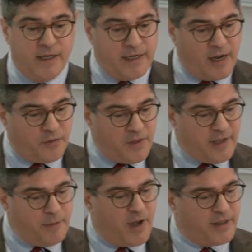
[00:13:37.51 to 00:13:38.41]
Now,
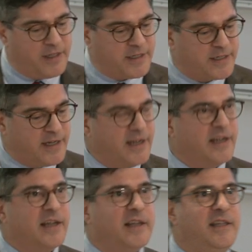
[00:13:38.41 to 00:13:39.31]
think about this
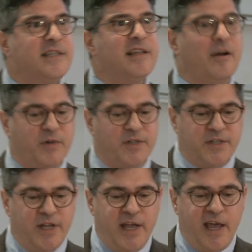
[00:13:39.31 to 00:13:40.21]
these
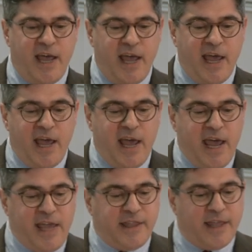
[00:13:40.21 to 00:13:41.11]
numbers
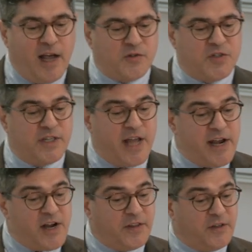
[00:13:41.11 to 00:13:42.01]

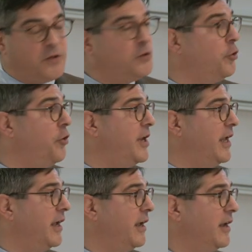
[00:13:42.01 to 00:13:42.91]
8,930.